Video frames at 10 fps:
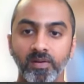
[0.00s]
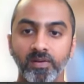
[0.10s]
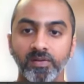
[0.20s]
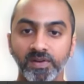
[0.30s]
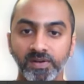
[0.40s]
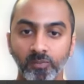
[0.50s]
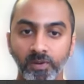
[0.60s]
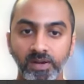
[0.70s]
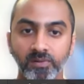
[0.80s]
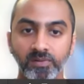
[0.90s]
certain
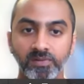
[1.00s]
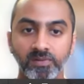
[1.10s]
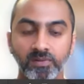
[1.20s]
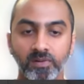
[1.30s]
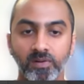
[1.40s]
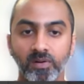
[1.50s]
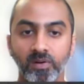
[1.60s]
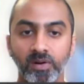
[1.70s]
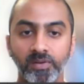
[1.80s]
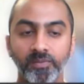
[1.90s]
windows
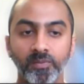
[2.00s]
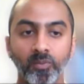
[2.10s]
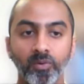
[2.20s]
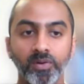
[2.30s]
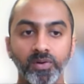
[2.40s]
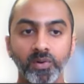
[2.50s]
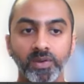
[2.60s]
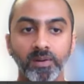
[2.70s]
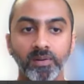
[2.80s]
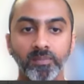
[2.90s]
or if you want you
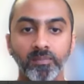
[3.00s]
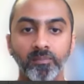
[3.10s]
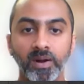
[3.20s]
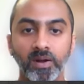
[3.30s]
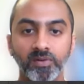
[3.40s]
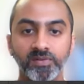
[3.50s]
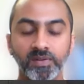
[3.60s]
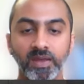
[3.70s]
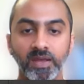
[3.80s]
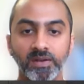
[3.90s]
can browse
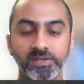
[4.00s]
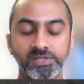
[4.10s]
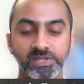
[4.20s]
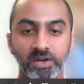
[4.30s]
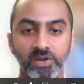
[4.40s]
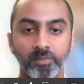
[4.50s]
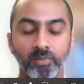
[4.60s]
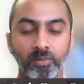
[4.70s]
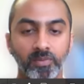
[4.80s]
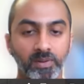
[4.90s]
and share your
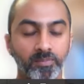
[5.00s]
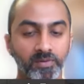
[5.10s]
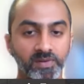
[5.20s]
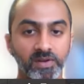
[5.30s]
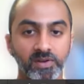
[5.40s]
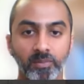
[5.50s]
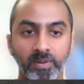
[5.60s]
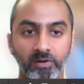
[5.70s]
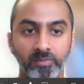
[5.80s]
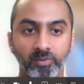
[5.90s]
pub you can present your
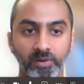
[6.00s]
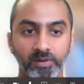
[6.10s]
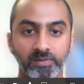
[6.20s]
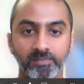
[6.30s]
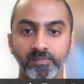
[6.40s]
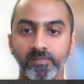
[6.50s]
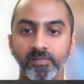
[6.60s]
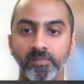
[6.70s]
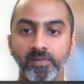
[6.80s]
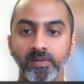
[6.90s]
PowerPoint.
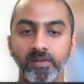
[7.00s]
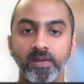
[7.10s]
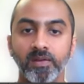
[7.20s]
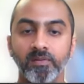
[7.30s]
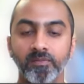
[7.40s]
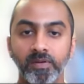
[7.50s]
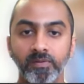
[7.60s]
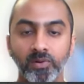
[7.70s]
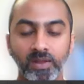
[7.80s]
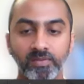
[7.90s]
We will
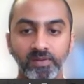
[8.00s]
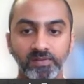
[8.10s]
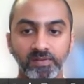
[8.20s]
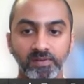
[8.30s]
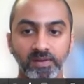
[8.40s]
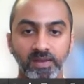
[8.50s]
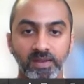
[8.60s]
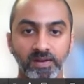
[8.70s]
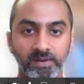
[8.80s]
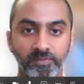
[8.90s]
look at this
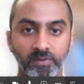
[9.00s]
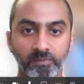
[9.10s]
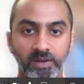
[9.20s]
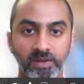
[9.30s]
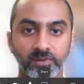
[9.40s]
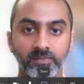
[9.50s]
in a different video.